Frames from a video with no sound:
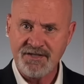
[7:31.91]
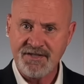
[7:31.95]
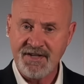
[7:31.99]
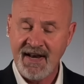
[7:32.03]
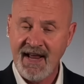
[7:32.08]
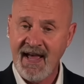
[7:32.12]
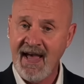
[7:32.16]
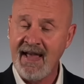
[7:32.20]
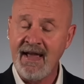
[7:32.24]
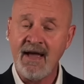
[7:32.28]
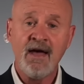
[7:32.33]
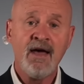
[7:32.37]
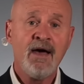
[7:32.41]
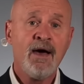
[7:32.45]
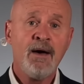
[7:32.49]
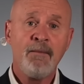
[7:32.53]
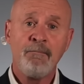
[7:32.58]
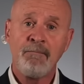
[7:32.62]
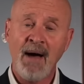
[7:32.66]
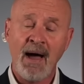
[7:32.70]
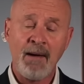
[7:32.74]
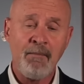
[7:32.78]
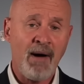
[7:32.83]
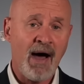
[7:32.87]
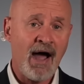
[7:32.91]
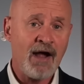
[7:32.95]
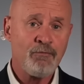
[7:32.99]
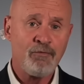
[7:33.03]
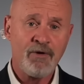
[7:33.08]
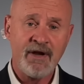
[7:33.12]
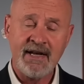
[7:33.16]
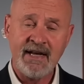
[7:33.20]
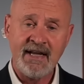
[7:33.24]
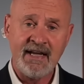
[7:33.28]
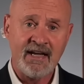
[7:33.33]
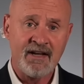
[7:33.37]
today. By my
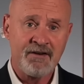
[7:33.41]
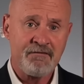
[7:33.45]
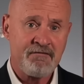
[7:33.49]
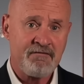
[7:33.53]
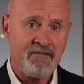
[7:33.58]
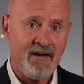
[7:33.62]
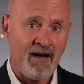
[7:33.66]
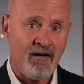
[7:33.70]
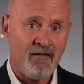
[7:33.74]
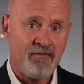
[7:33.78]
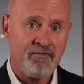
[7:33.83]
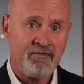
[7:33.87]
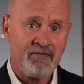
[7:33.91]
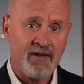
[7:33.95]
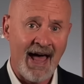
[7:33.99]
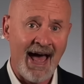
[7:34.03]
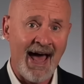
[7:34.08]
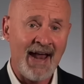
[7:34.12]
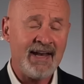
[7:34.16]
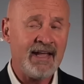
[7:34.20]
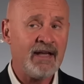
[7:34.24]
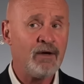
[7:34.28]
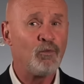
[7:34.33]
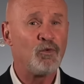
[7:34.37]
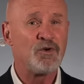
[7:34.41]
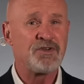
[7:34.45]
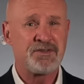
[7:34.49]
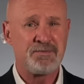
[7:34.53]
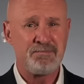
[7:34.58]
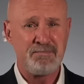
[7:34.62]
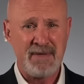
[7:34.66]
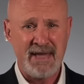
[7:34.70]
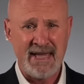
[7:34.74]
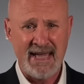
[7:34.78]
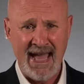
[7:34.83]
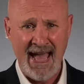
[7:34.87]
reading, it fell flat. It was
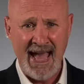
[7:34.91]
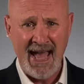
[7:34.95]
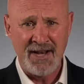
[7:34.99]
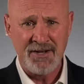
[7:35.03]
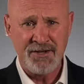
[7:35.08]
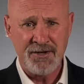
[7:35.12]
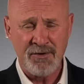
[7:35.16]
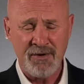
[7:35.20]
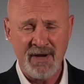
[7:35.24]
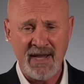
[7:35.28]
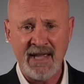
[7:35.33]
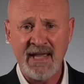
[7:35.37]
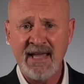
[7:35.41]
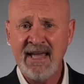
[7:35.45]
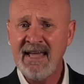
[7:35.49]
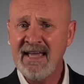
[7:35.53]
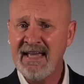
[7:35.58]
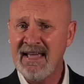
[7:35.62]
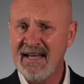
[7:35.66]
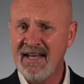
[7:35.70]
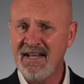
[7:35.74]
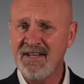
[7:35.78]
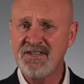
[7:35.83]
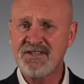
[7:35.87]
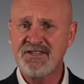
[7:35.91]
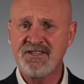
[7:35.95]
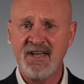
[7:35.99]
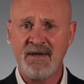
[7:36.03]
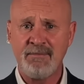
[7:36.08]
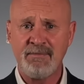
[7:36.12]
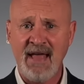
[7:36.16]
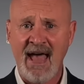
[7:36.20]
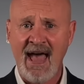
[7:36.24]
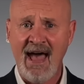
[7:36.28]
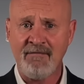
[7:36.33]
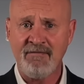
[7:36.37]
meandering. He didn't
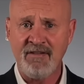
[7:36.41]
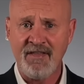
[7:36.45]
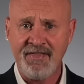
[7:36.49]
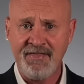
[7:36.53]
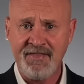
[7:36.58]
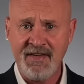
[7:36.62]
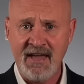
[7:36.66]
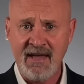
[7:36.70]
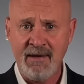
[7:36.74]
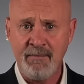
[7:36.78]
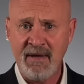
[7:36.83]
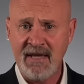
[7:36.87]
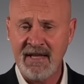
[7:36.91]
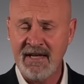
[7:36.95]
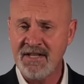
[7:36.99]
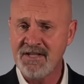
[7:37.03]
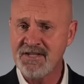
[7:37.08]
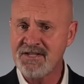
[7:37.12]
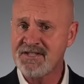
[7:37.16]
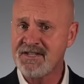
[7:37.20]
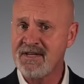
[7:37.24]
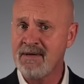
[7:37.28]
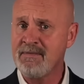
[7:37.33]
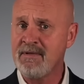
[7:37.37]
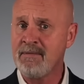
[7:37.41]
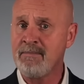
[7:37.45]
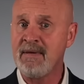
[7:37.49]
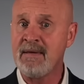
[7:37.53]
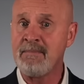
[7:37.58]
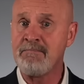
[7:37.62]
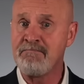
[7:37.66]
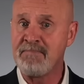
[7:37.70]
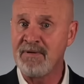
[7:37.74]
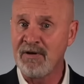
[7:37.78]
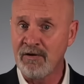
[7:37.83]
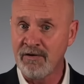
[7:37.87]
seem to have a theme. He didn't seem to be
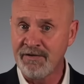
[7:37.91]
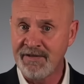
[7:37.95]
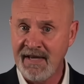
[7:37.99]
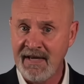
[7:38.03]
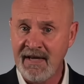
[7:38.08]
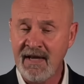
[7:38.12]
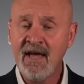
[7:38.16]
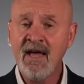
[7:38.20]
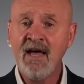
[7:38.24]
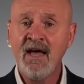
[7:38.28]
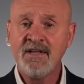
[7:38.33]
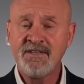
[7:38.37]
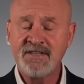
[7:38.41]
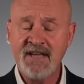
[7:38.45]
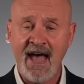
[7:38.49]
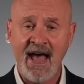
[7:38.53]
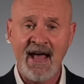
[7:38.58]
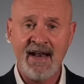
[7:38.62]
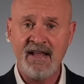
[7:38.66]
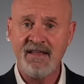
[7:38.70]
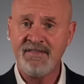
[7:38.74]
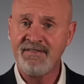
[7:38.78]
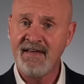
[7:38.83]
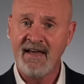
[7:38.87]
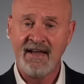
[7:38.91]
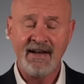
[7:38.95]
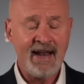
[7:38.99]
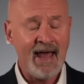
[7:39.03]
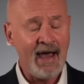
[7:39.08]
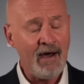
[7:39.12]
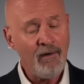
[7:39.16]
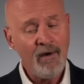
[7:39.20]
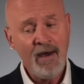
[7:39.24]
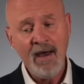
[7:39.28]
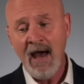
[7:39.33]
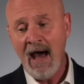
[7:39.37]
building to anything.
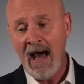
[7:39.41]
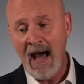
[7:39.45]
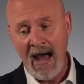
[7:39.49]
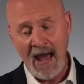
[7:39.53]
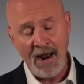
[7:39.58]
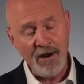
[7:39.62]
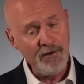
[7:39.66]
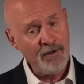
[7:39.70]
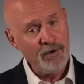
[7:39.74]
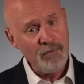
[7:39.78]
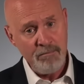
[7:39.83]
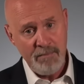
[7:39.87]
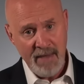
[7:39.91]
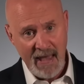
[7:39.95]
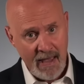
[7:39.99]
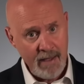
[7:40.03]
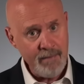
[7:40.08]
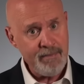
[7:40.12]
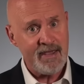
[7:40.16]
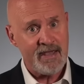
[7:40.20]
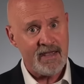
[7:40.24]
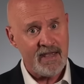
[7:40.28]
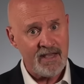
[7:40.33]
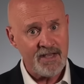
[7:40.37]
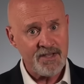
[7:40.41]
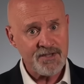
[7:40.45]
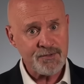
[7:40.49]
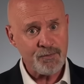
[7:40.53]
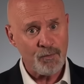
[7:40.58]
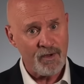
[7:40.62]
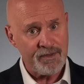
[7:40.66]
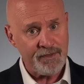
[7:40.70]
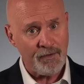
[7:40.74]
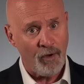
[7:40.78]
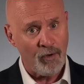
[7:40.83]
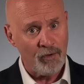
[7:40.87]
Now, I don't know, maybe he's
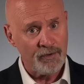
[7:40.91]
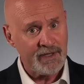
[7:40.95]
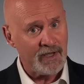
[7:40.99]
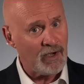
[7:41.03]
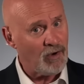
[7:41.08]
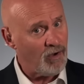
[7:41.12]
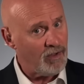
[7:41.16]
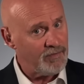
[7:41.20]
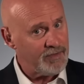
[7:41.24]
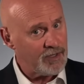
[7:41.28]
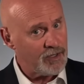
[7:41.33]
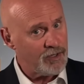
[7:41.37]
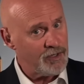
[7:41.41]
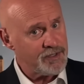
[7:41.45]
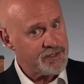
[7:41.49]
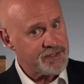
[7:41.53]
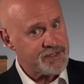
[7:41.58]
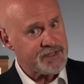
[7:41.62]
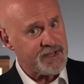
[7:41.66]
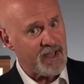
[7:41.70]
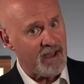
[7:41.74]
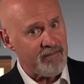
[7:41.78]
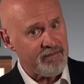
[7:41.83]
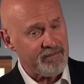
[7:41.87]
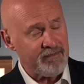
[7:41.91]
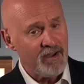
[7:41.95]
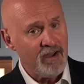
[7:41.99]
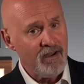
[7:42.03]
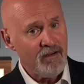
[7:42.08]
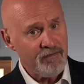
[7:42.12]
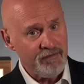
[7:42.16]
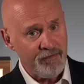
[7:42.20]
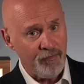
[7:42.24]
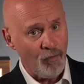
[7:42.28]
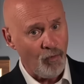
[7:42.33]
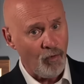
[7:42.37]
withholding all the good stuff
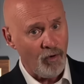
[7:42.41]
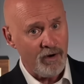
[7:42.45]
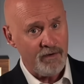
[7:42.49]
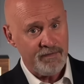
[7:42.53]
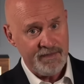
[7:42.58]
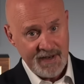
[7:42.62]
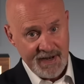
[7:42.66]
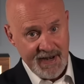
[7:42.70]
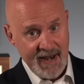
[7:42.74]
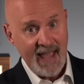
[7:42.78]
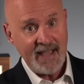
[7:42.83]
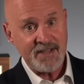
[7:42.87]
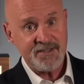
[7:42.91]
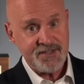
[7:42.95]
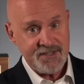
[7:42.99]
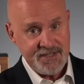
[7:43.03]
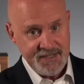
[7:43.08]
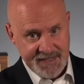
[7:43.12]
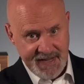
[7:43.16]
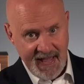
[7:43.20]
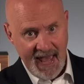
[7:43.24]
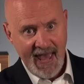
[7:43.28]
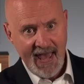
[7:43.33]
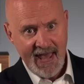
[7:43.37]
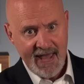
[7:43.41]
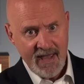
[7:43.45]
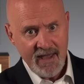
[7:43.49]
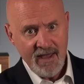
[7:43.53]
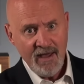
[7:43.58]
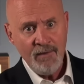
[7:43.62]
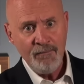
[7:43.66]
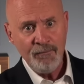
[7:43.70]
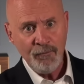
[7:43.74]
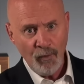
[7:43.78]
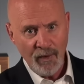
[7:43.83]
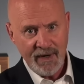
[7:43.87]
for the next
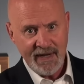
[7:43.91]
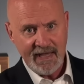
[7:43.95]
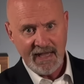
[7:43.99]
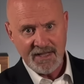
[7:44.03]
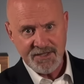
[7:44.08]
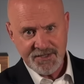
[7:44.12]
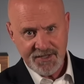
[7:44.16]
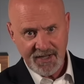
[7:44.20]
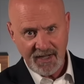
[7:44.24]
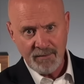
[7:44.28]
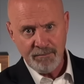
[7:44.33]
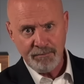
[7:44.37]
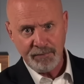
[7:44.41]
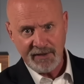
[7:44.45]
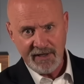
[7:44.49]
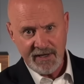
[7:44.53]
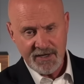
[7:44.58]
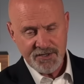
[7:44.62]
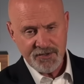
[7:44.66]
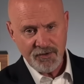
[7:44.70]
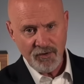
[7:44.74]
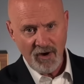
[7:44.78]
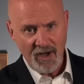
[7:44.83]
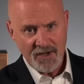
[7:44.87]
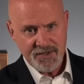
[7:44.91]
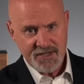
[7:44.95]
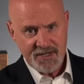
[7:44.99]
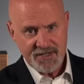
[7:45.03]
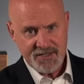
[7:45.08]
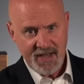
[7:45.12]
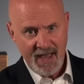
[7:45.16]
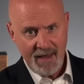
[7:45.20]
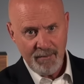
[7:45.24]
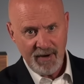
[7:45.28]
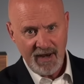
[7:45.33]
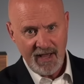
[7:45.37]
day when he gets to complete his
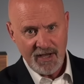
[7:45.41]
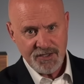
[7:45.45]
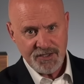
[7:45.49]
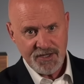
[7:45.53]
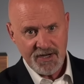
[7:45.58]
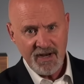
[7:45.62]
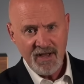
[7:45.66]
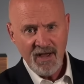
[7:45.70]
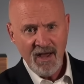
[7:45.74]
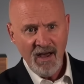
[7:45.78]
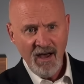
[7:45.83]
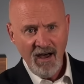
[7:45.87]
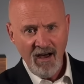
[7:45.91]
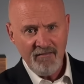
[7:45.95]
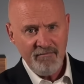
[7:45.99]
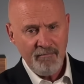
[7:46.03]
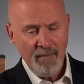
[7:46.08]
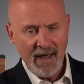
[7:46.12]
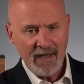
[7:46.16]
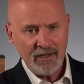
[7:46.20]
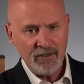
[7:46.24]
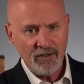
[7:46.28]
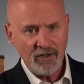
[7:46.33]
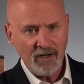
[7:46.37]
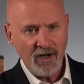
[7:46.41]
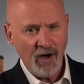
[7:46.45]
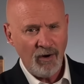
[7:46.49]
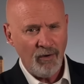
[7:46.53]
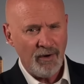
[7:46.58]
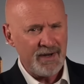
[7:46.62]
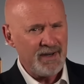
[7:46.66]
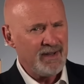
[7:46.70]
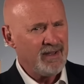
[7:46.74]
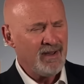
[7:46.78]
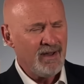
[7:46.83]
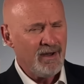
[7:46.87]
cross-examination of Michael Cohen,